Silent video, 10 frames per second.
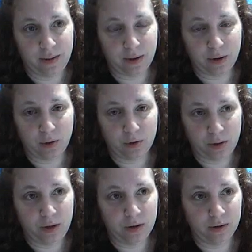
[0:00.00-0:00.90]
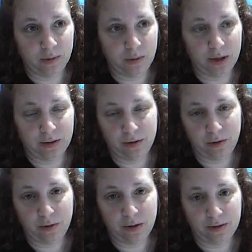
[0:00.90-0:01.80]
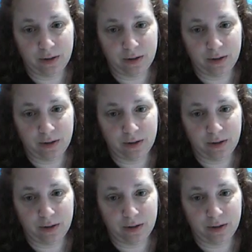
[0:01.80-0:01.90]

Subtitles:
my girls are here and that we get to do things